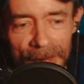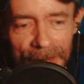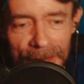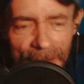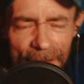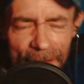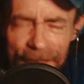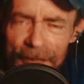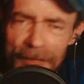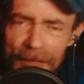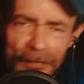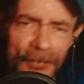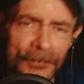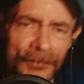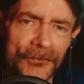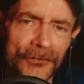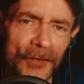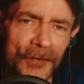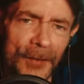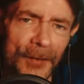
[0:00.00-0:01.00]
That's a really
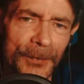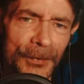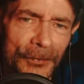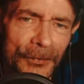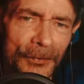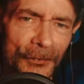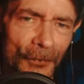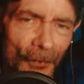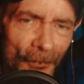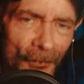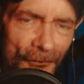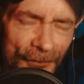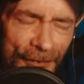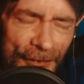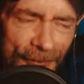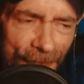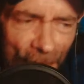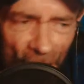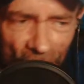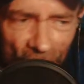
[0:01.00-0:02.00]
disturbing thought, isn't
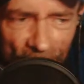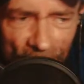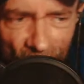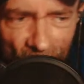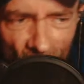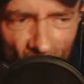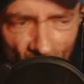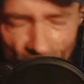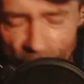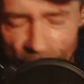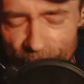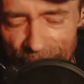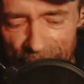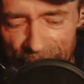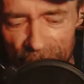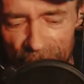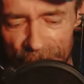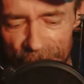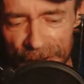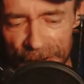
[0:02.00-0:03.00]
it? Talking about your own
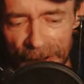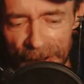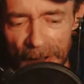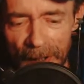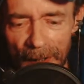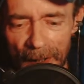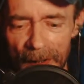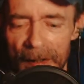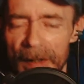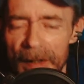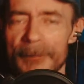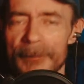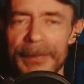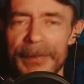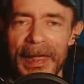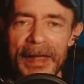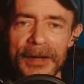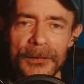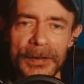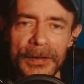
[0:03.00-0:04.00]
pickling like that.
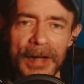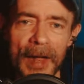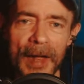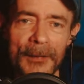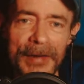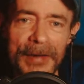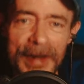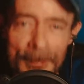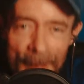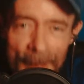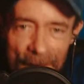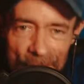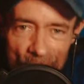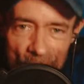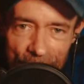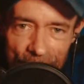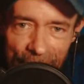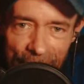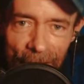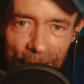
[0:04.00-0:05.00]
But anyway, I'm in a bit of a
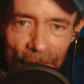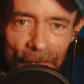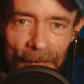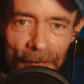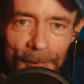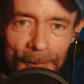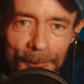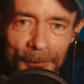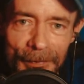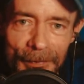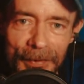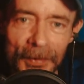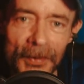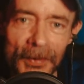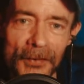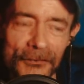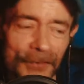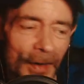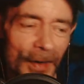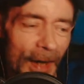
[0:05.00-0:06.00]
pickle
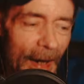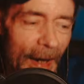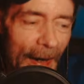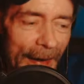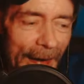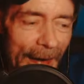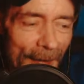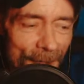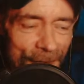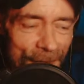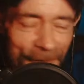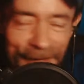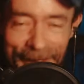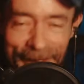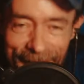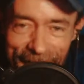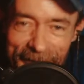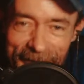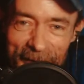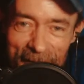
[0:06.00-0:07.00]
because I have to now
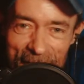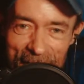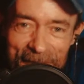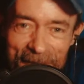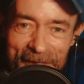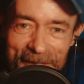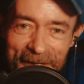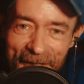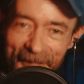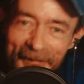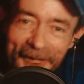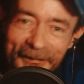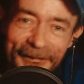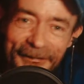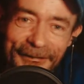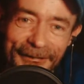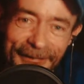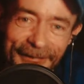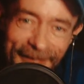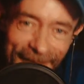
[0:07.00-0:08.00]
go
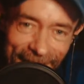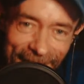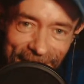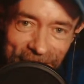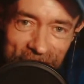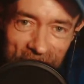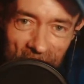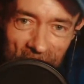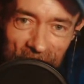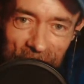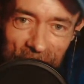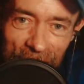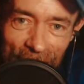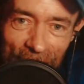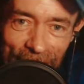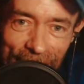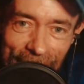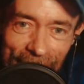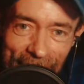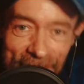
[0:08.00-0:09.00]
and shift
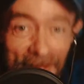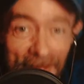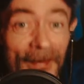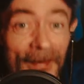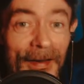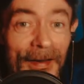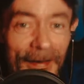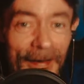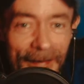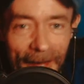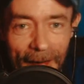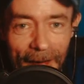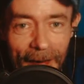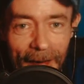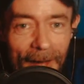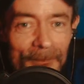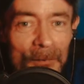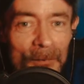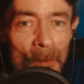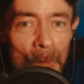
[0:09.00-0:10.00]
gears, and I
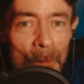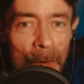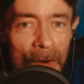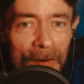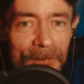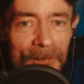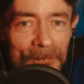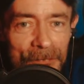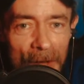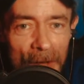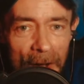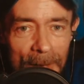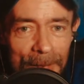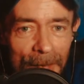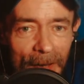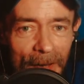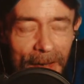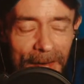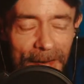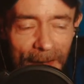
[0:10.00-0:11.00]
am warmed up
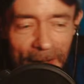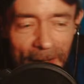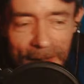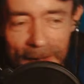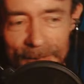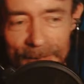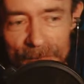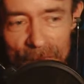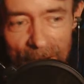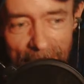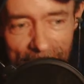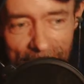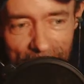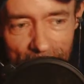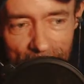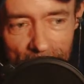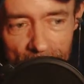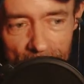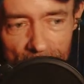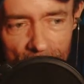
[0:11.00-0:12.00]
and I am
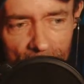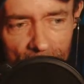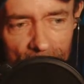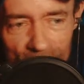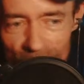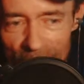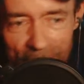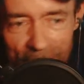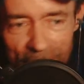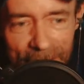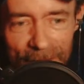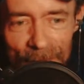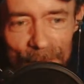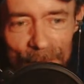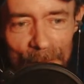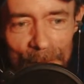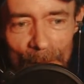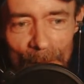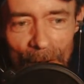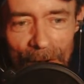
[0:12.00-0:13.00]
ready. Ready
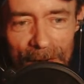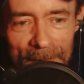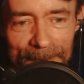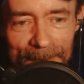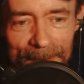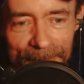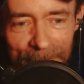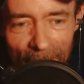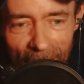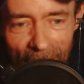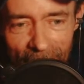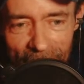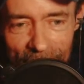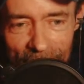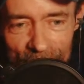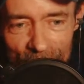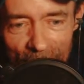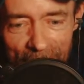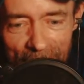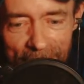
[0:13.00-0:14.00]
for what? I
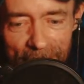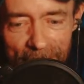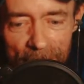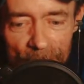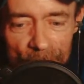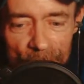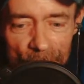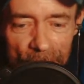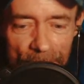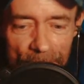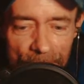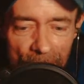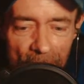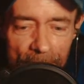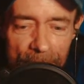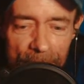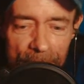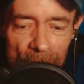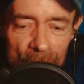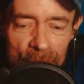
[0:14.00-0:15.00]
am ready for the
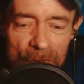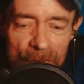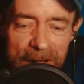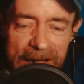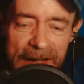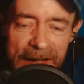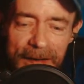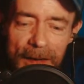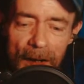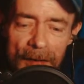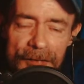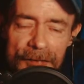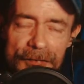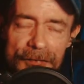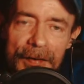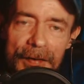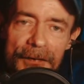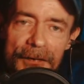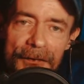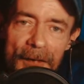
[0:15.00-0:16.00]
purple rain
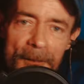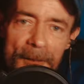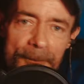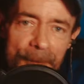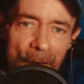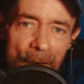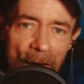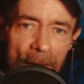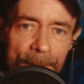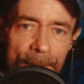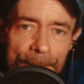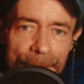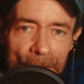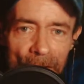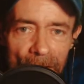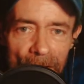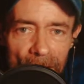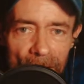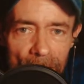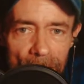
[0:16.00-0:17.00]
under the
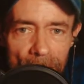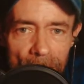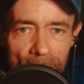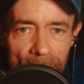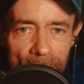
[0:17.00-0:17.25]
purple